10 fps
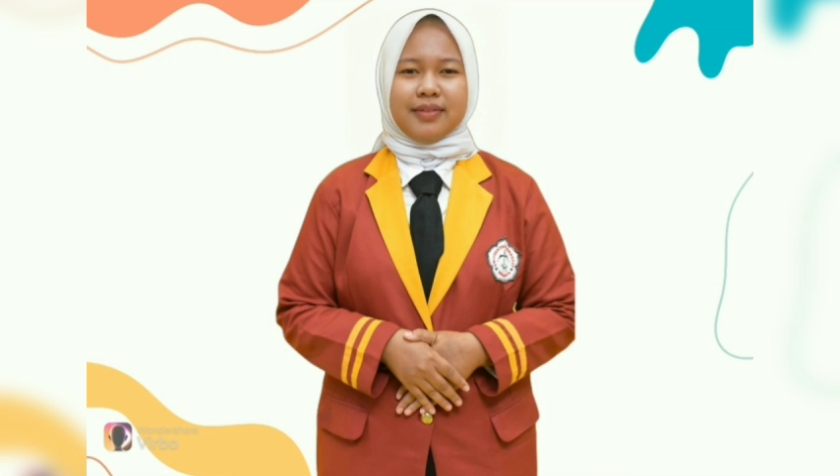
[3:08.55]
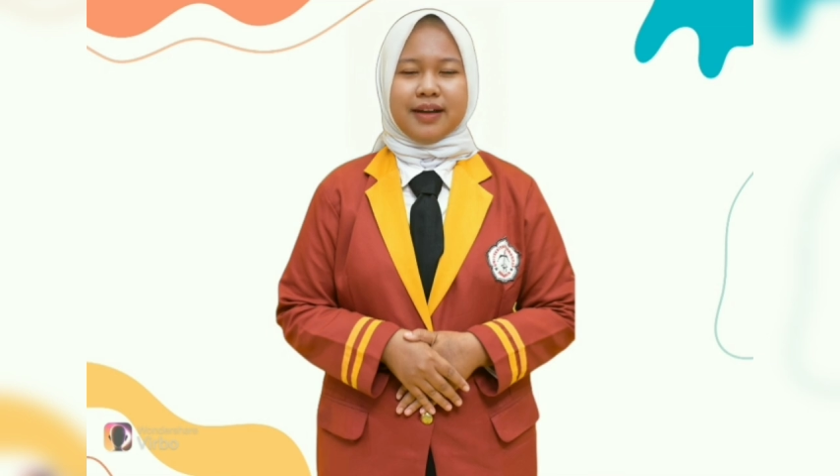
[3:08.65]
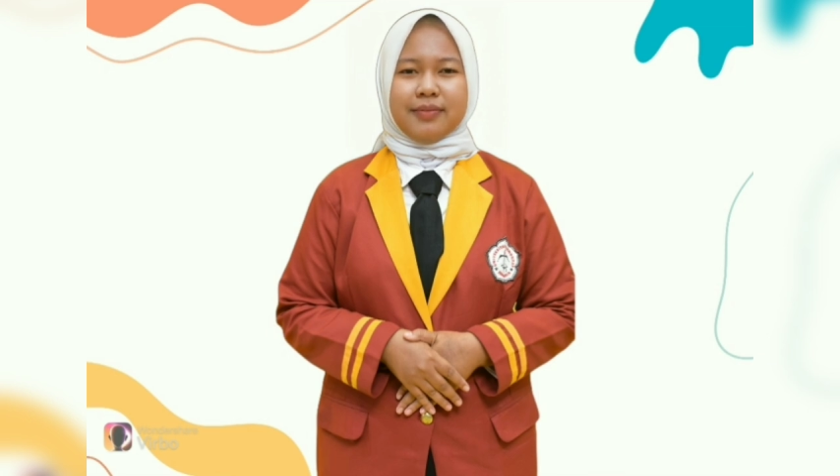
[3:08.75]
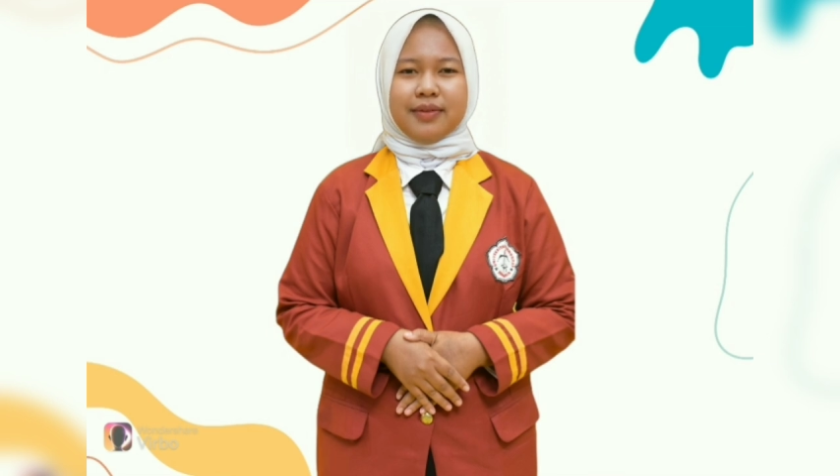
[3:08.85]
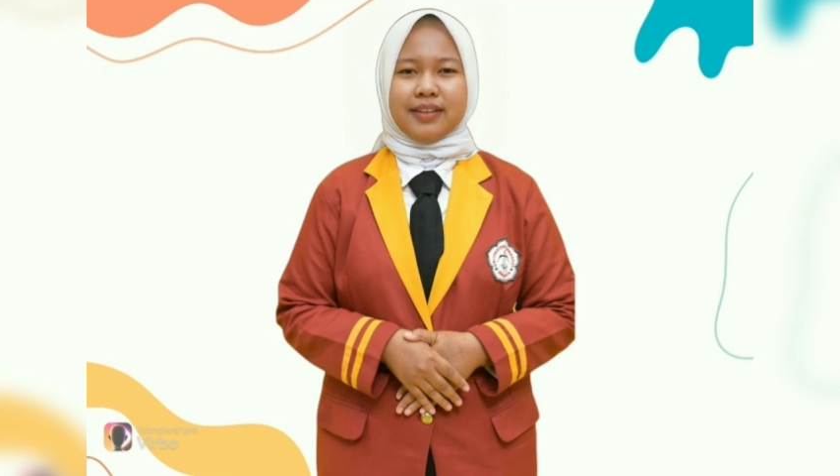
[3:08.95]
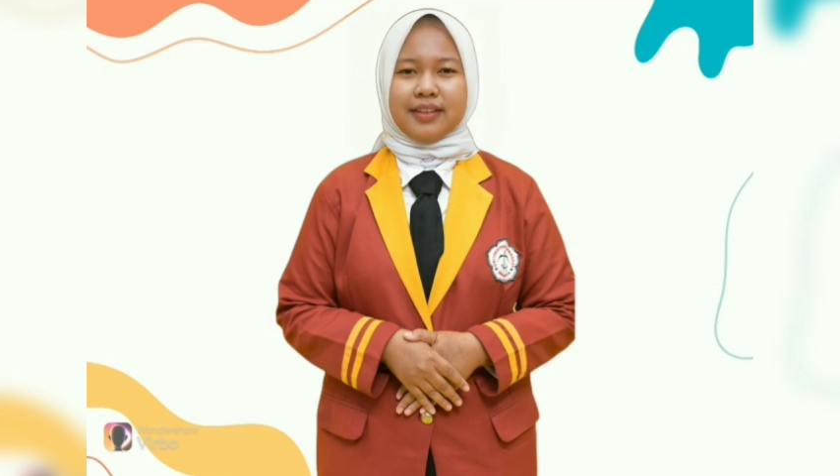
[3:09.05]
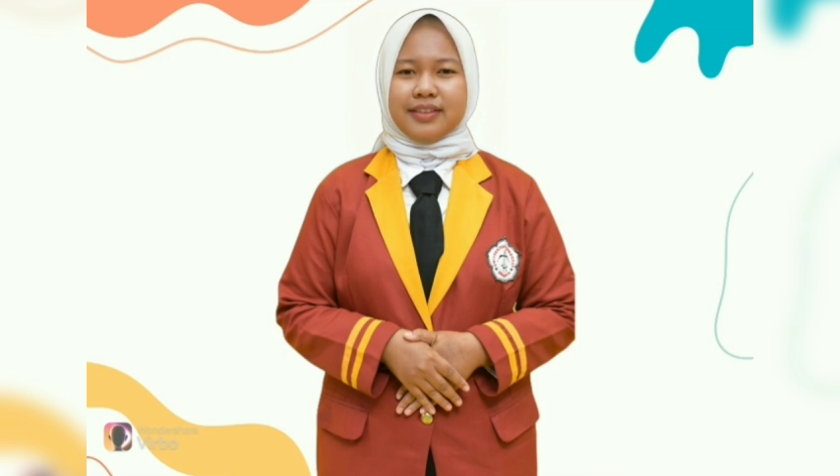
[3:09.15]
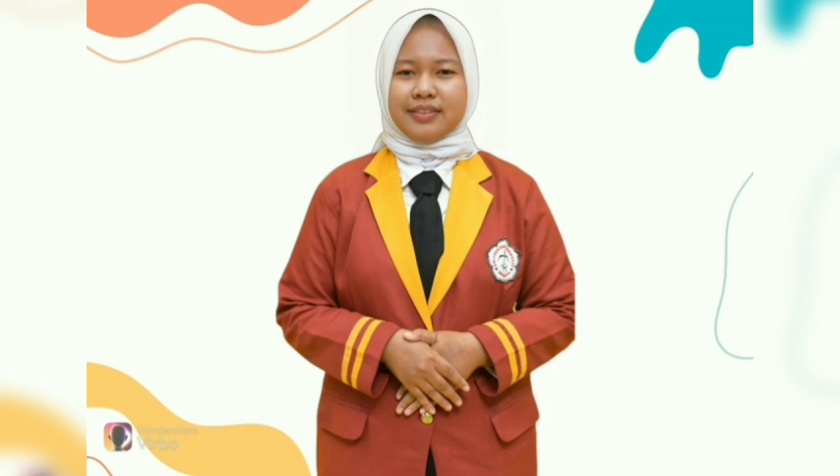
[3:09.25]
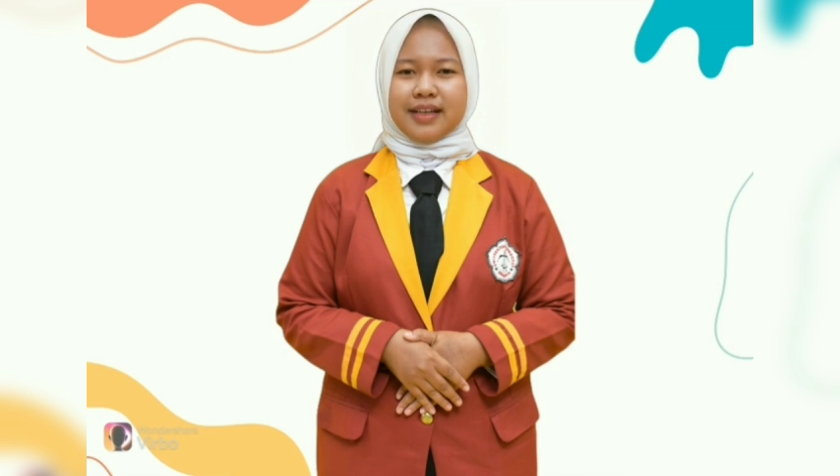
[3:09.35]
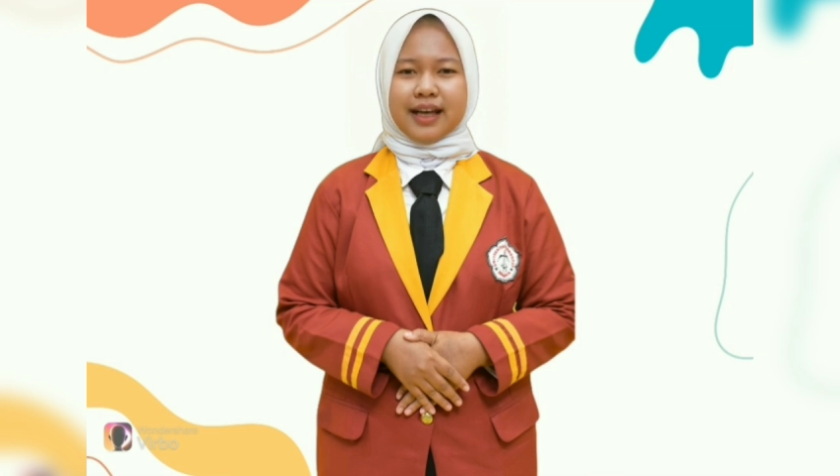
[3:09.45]

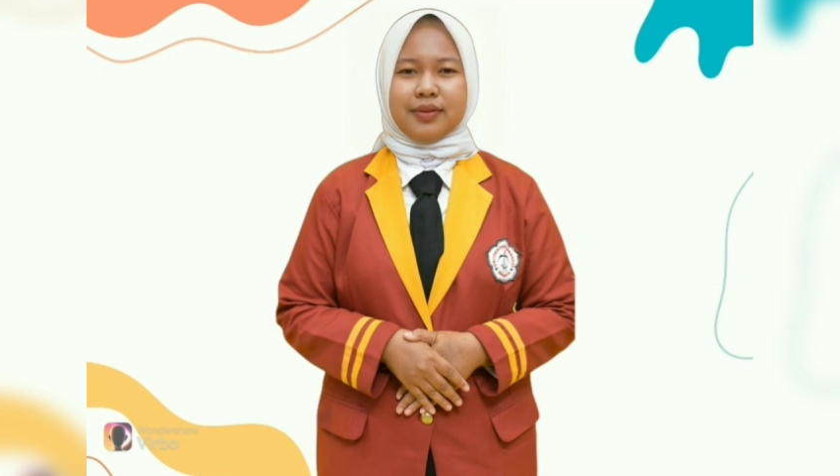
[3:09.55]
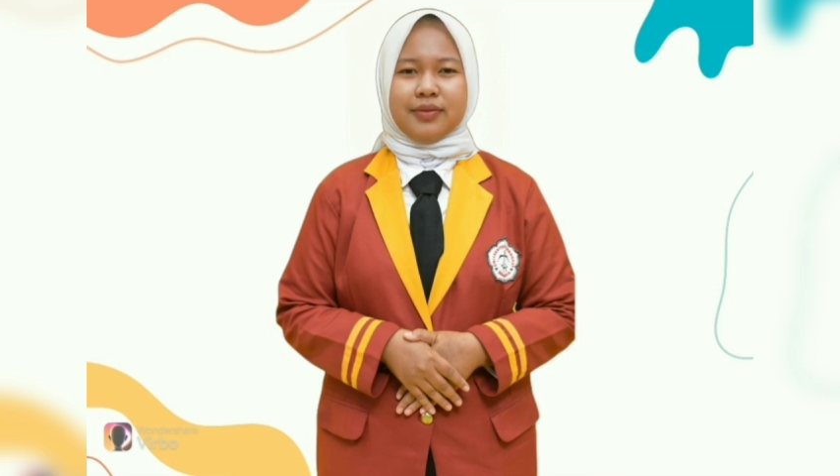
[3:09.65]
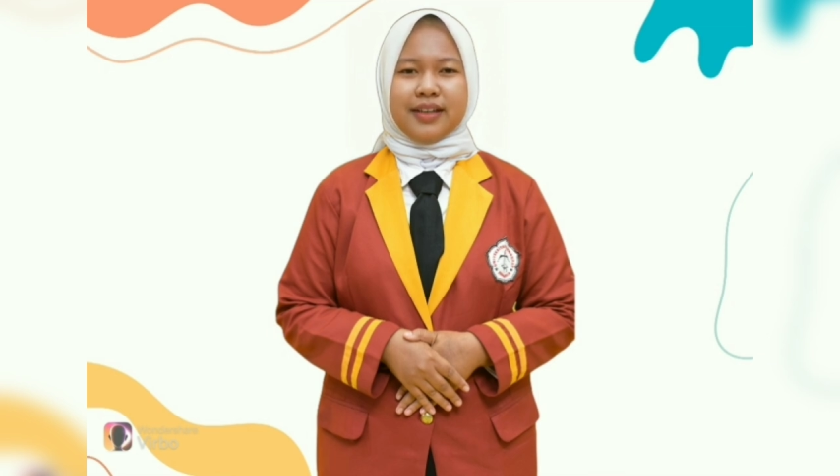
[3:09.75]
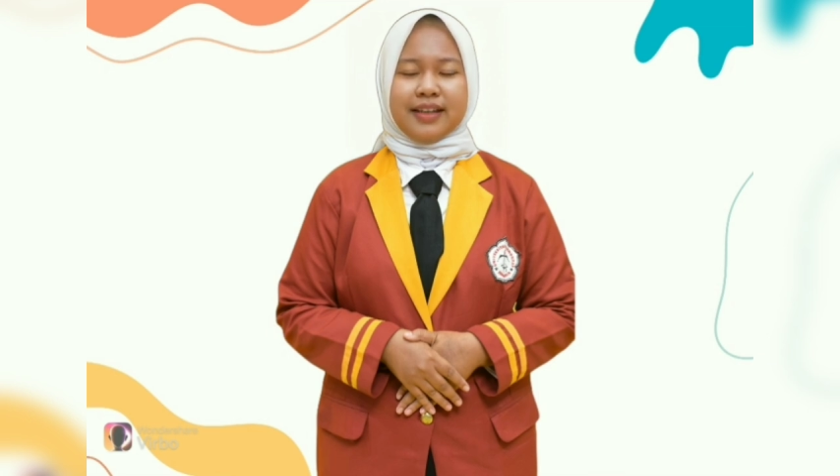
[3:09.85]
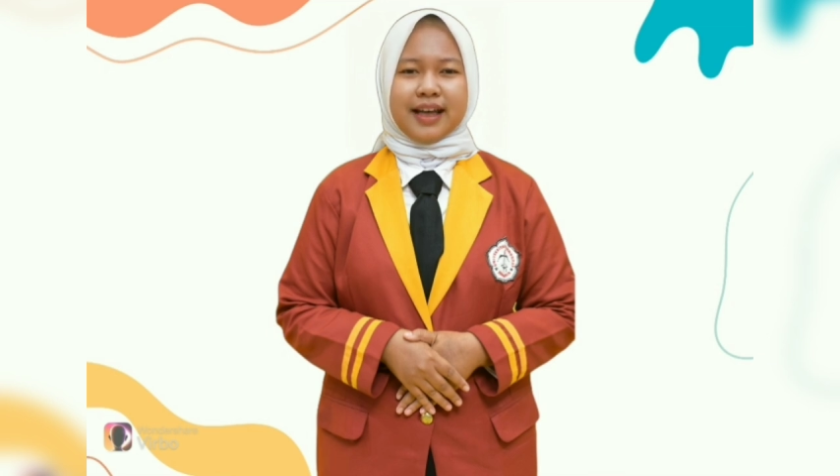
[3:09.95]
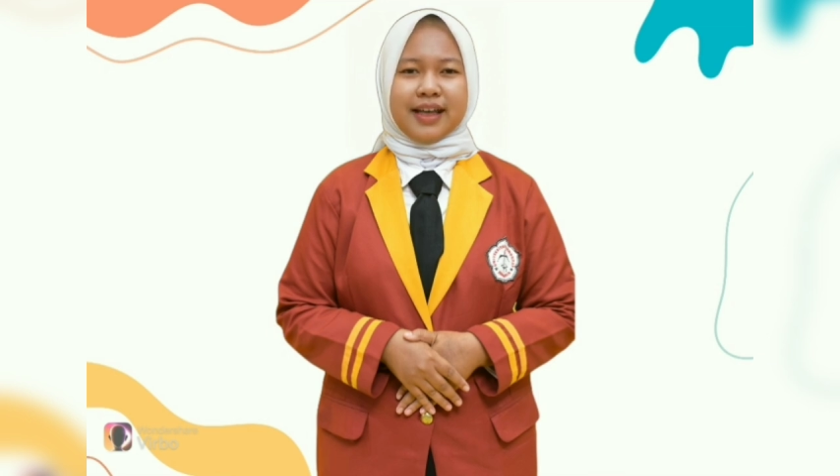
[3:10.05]
Liabilities, equity,